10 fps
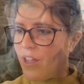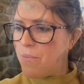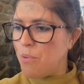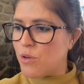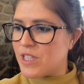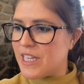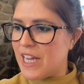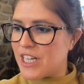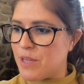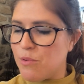The post lady
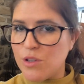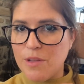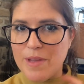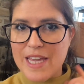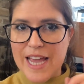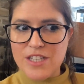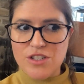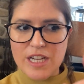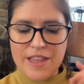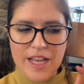actually brought something
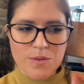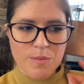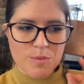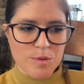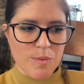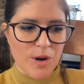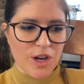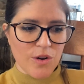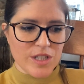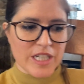yesterday, and that's what I'm supposed to be
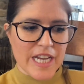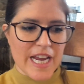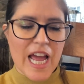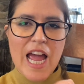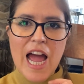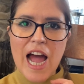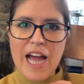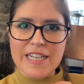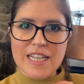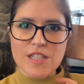working on today,
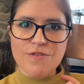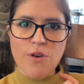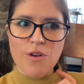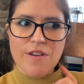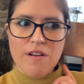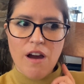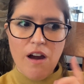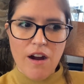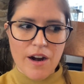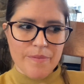and it's for the
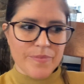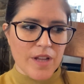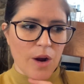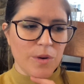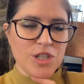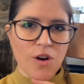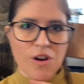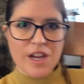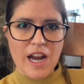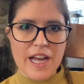car. Now, I want to
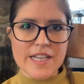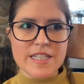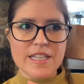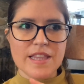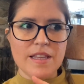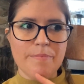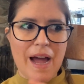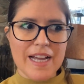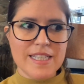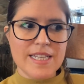organise the
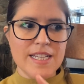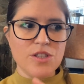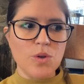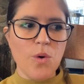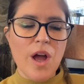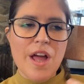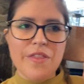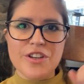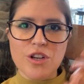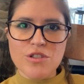back seats. So
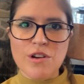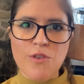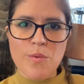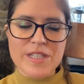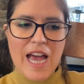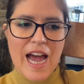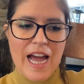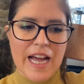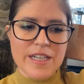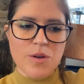the children have always
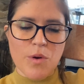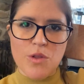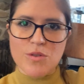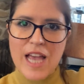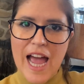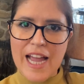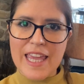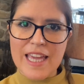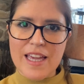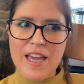had one of those
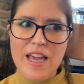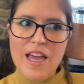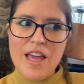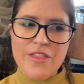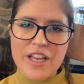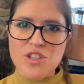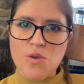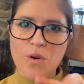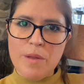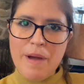hanging things that
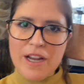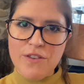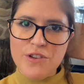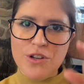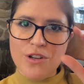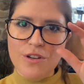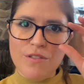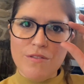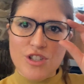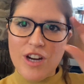go on the back of
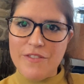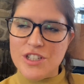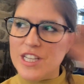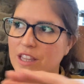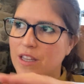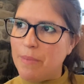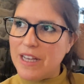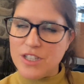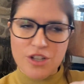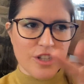the driver's seat and the
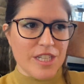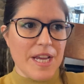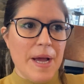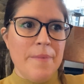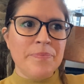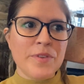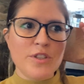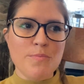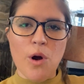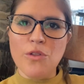passenger seat
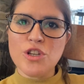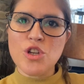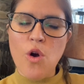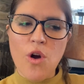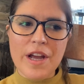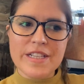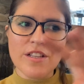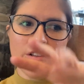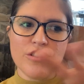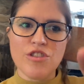to put all their toys, their
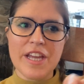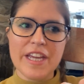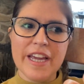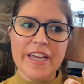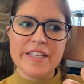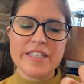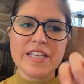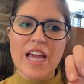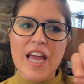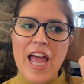little trinkets,
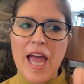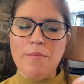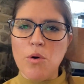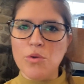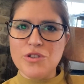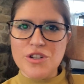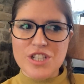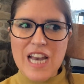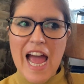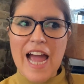holds their
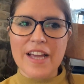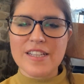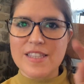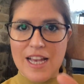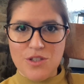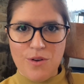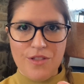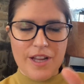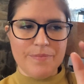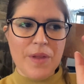snacks, that sort of
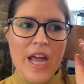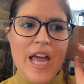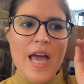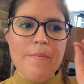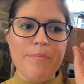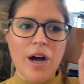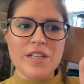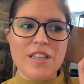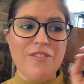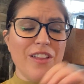thing.
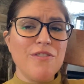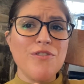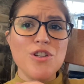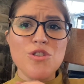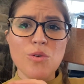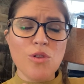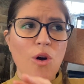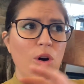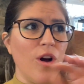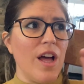But they've had them for so
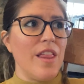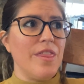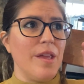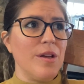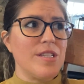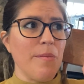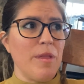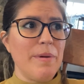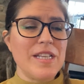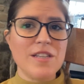long that some of
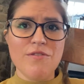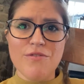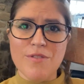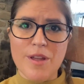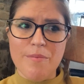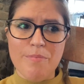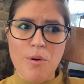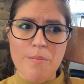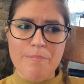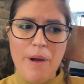the bits the
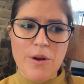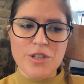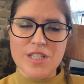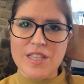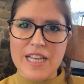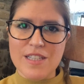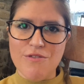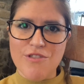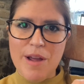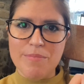pouches and things
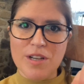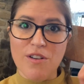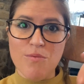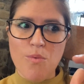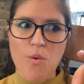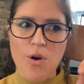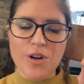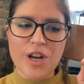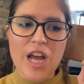have ripped and have worn.